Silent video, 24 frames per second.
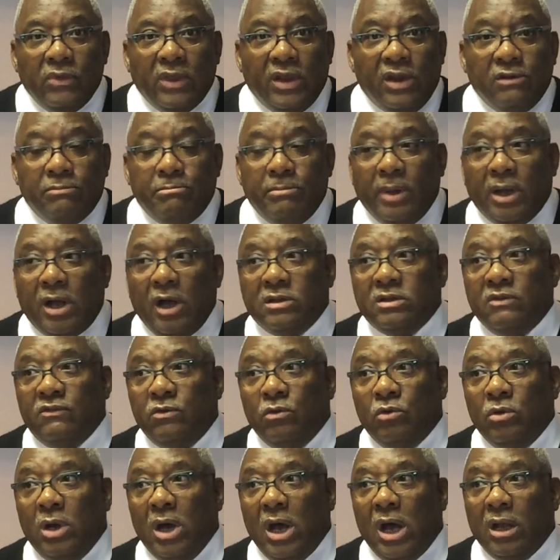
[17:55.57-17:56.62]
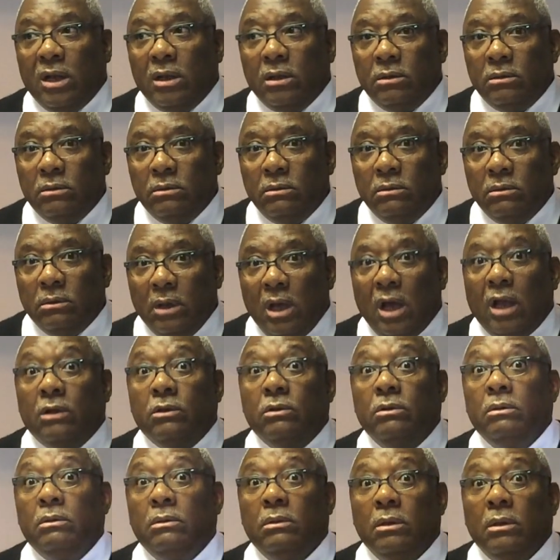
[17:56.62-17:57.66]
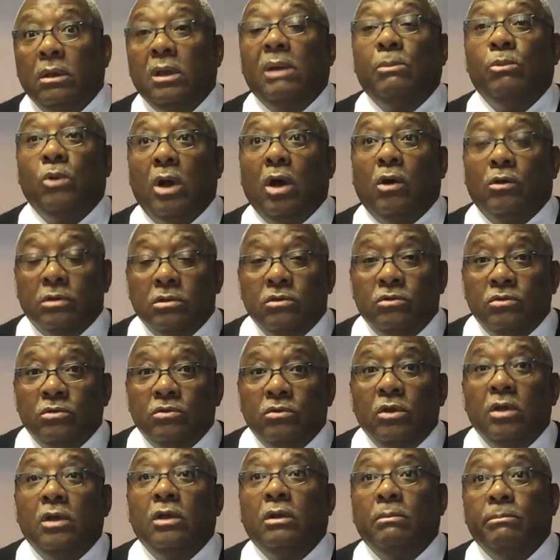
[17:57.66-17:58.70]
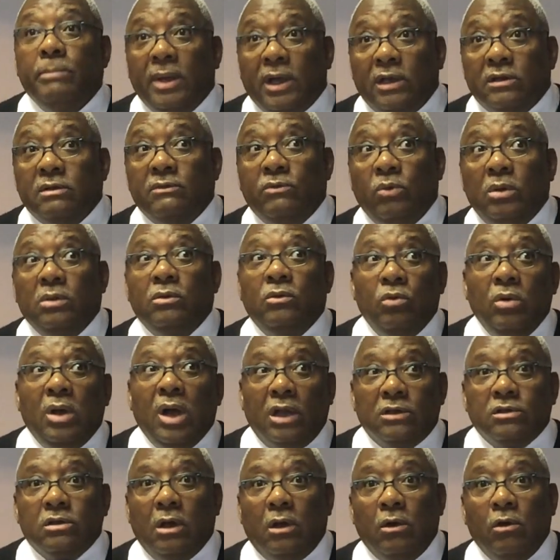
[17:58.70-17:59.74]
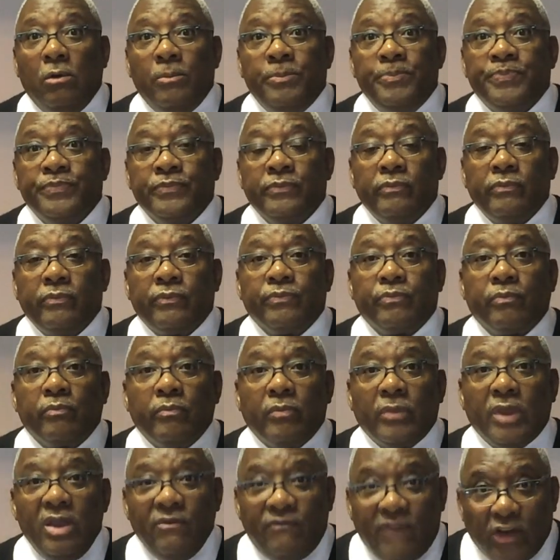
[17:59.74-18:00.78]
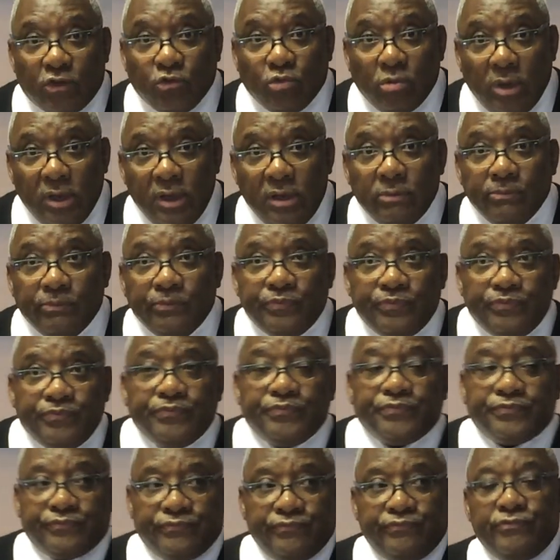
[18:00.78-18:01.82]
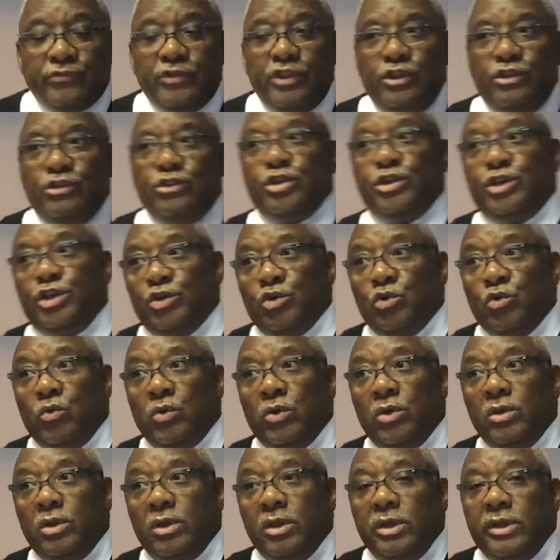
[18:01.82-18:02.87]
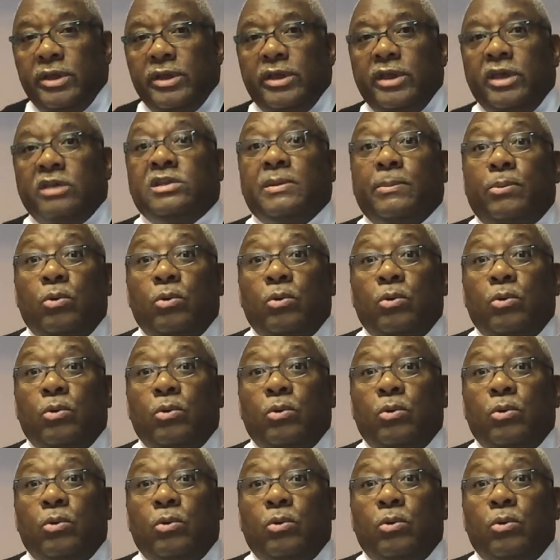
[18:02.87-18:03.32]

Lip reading: That is because of who him who calls, because of who God's called, effectually, to do his